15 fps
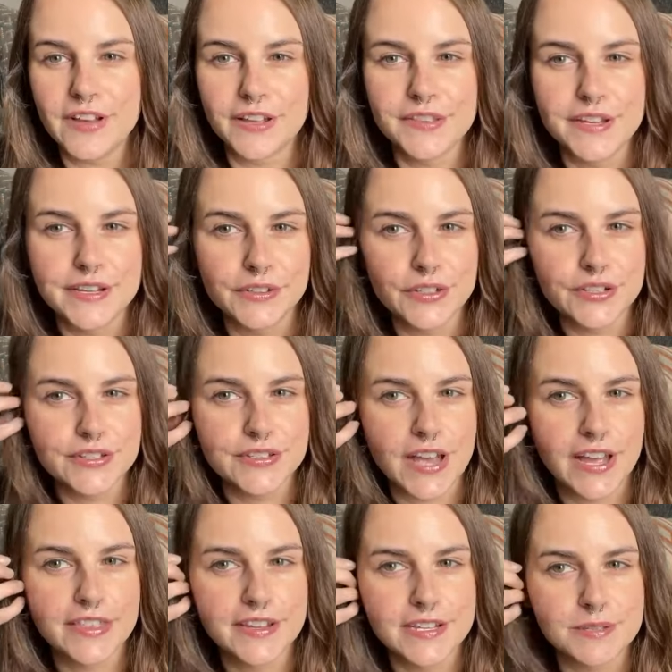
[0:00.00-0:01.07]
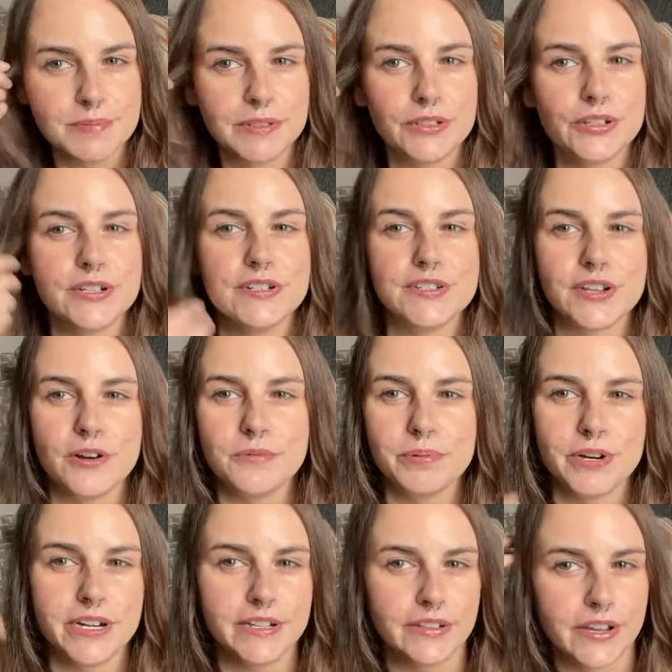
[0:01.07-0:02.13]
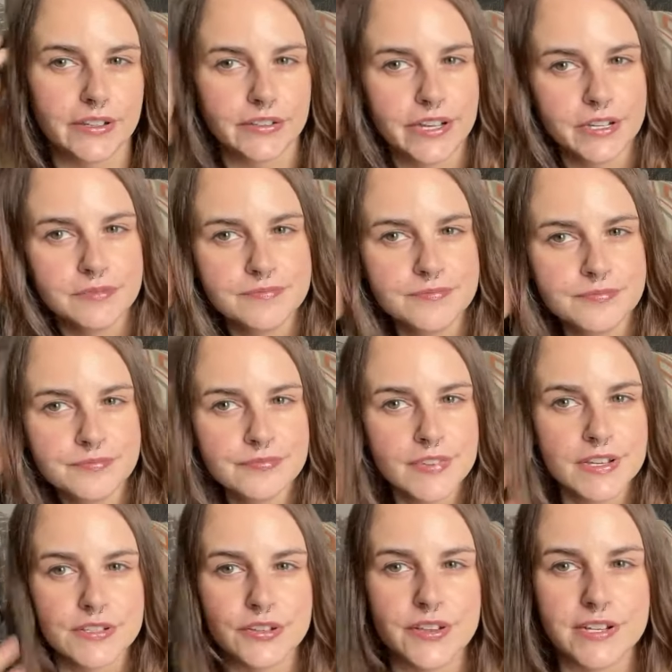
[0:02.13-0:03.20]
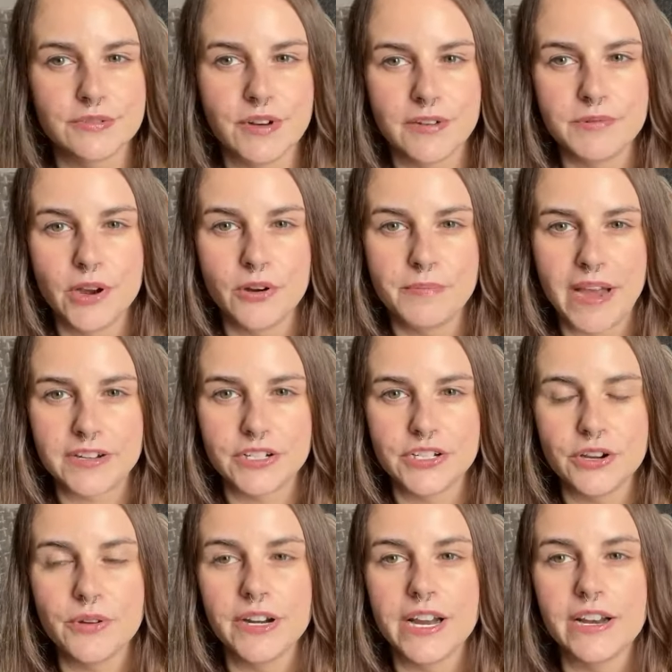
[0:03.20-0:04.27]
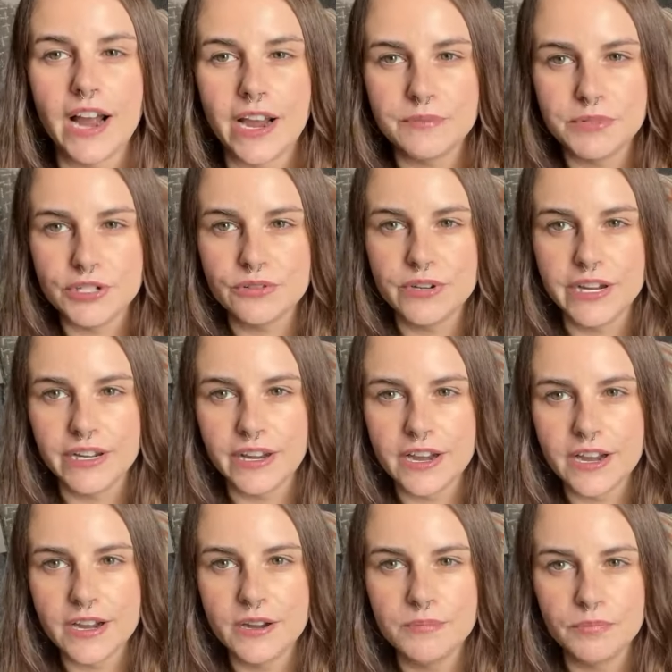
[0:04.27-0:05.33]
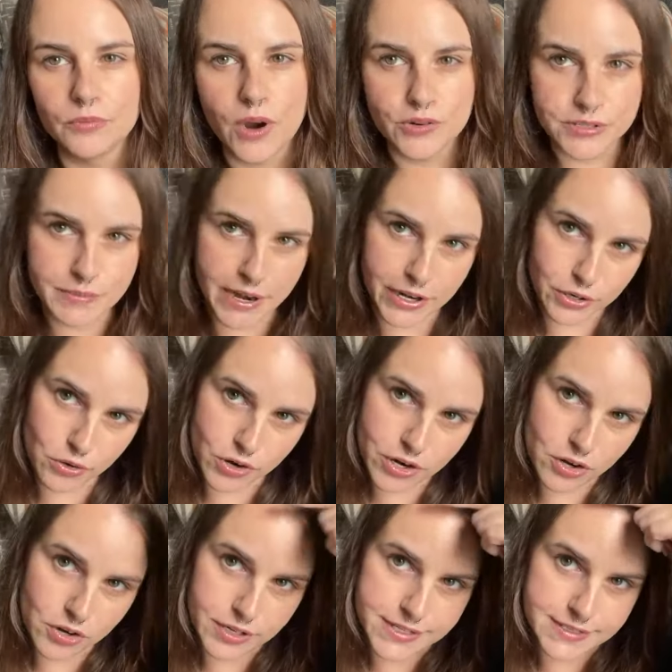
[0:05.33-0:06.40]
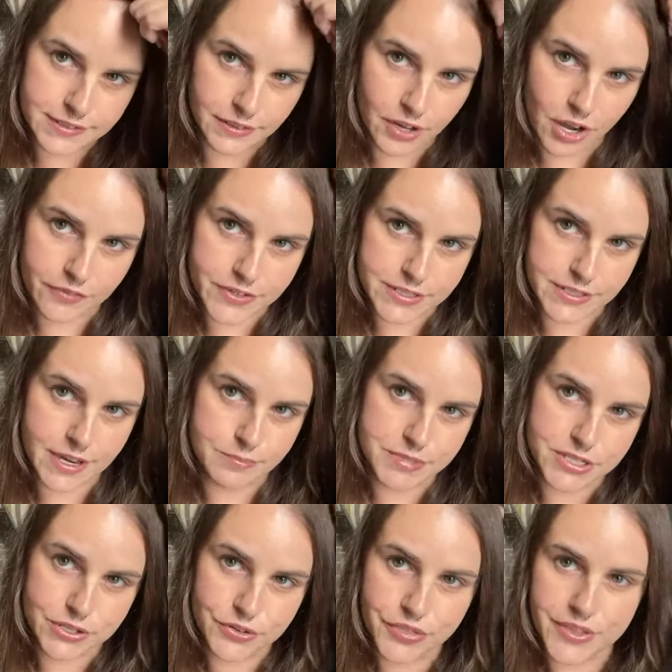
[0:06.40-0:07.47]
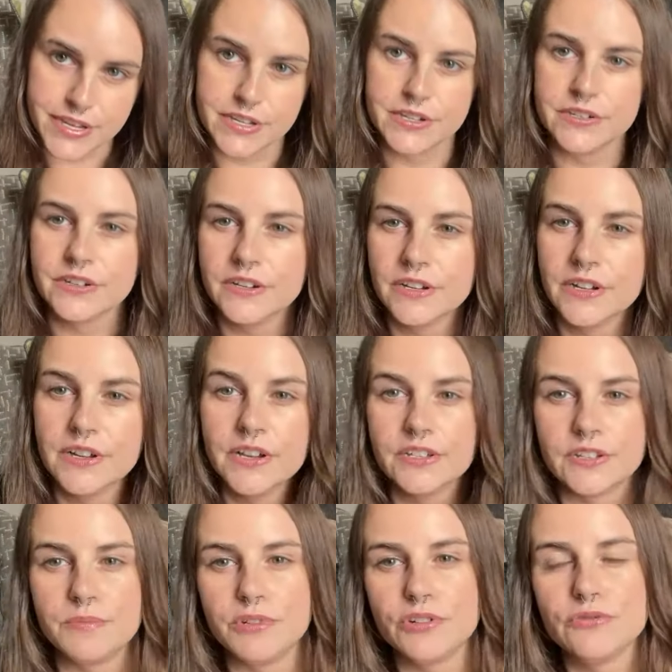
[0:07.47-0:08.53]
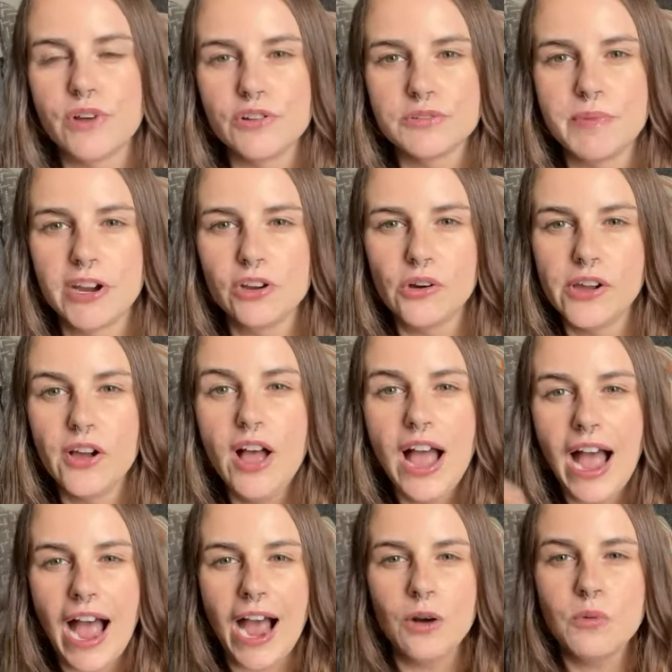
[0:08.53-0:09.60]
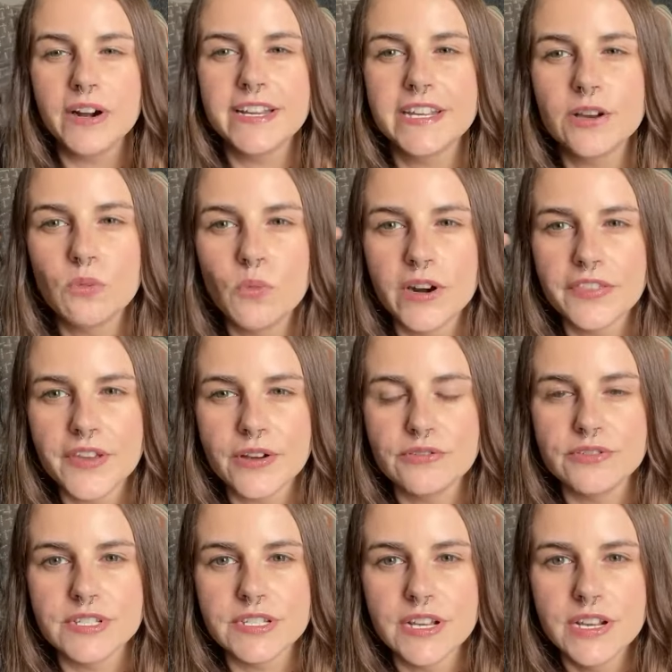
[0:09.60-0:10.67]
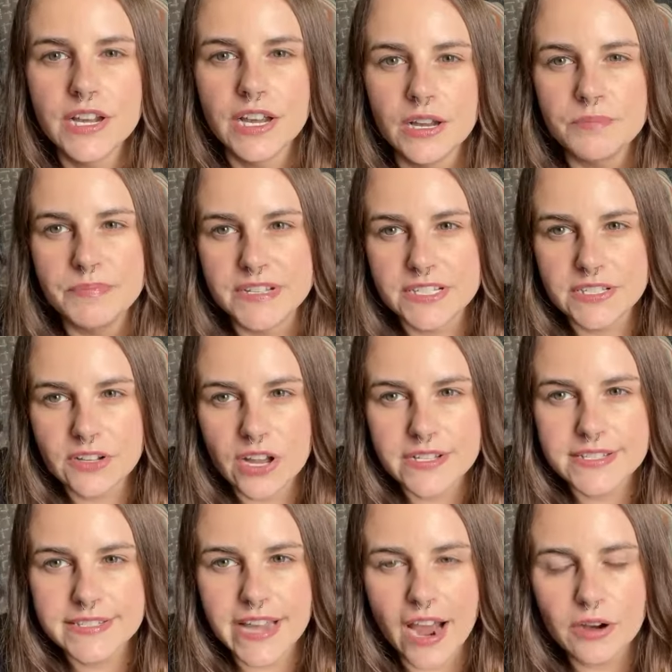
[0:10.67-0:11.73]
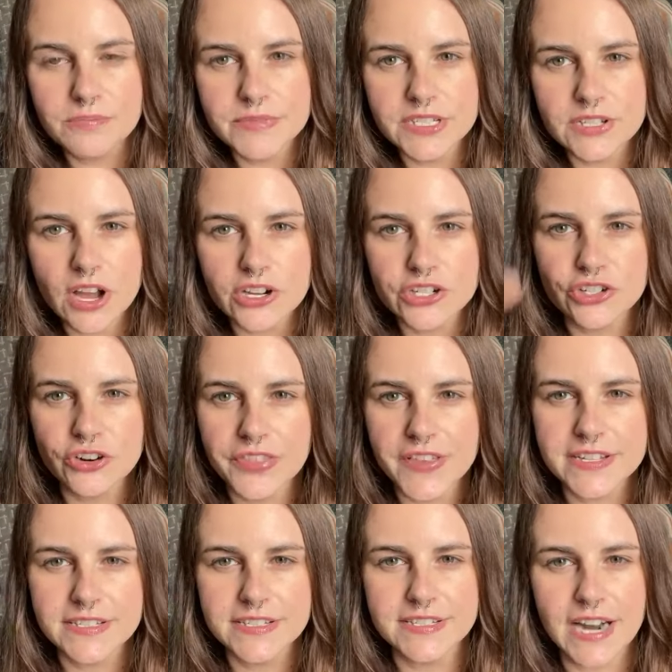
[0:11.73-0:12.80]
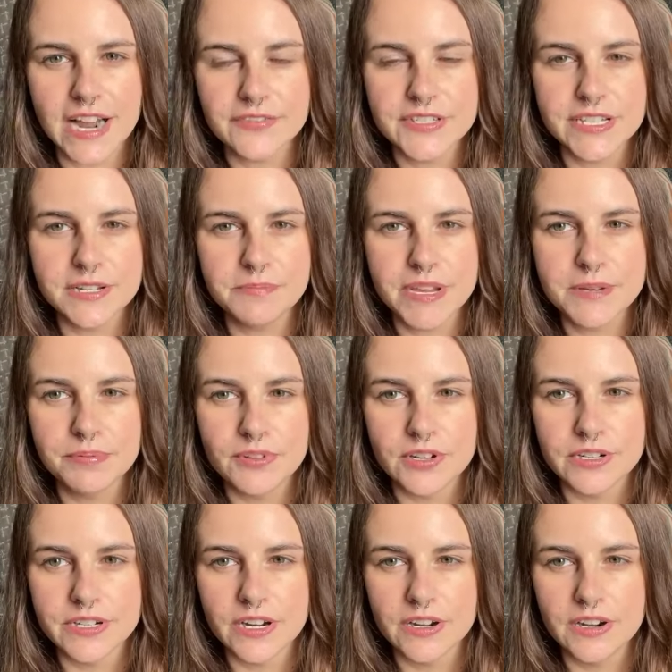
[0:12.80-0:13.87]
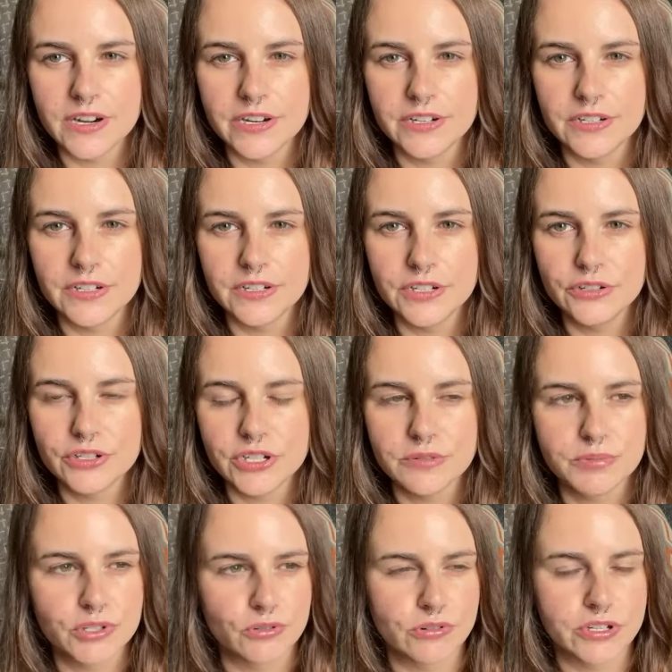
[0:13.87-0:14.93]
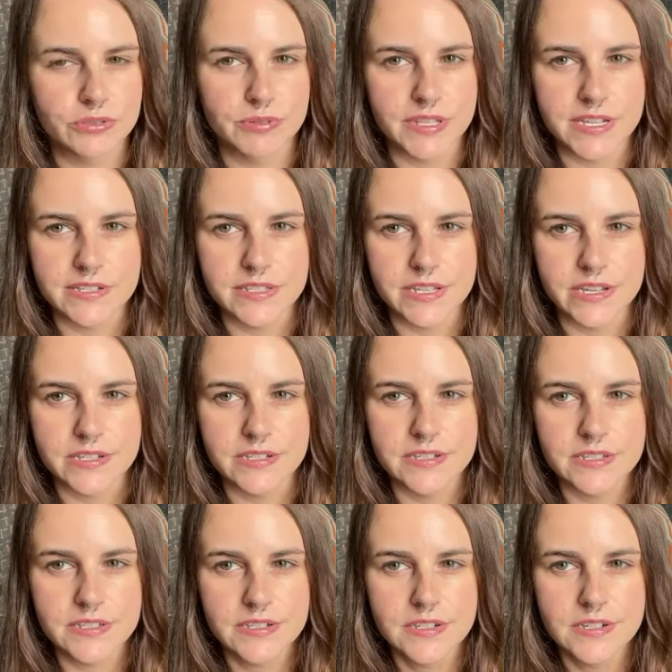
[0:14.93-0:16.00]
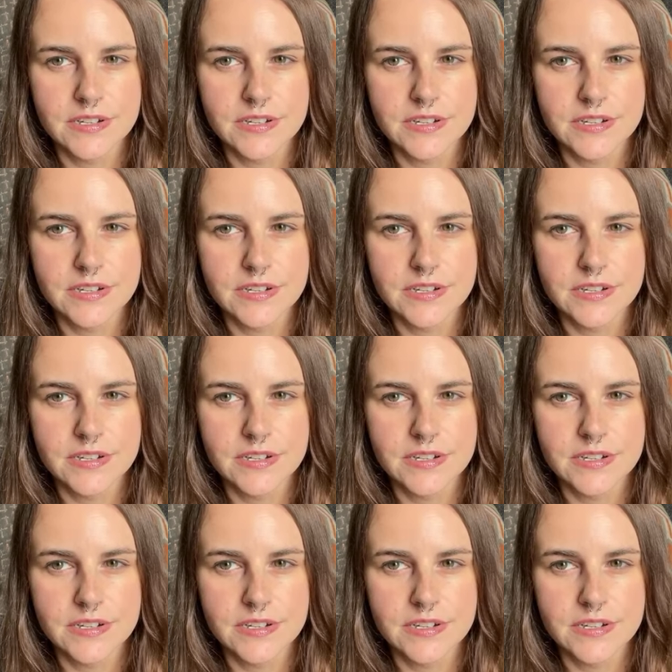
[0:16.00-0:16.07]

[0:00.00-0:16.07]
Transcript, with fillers: I think it looks. I think it's been looking so pretty lately. So that's what I'm going back to doing, and I'm doing um, rosemary oil because obviously I'm still thin. So I'm doing rosemary oil. I want to get one of those mas- scalp massager things. I've seen people on on YouTube Shorts with these things.